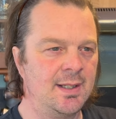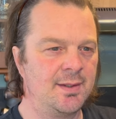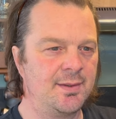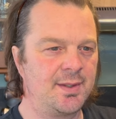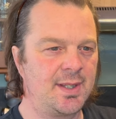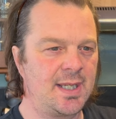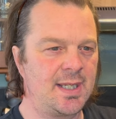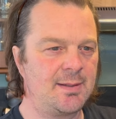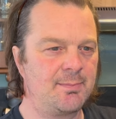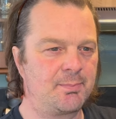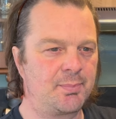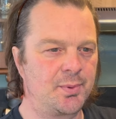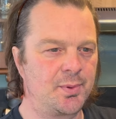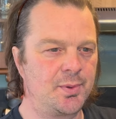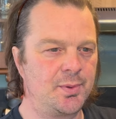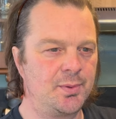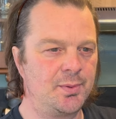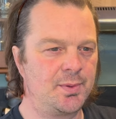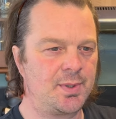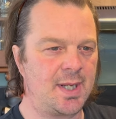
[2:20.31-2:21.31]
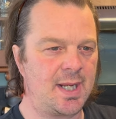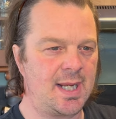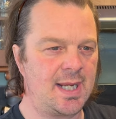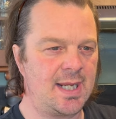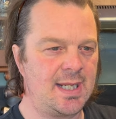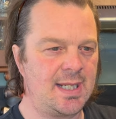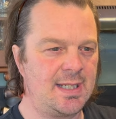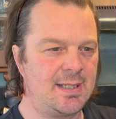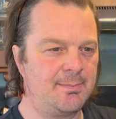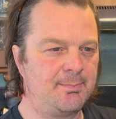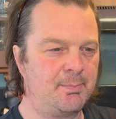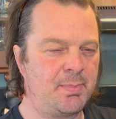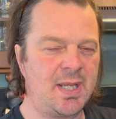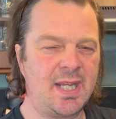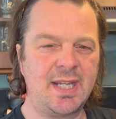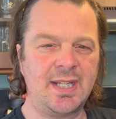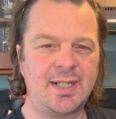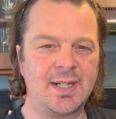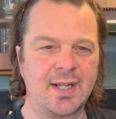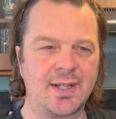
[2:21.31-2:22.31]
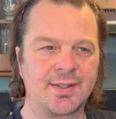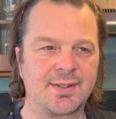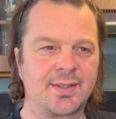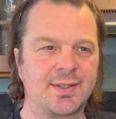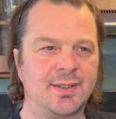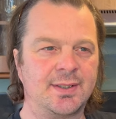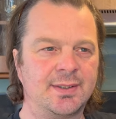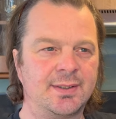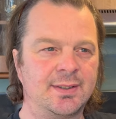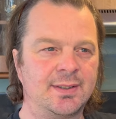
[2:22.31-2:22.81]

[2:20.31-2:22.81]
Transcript: They brewed a peanut,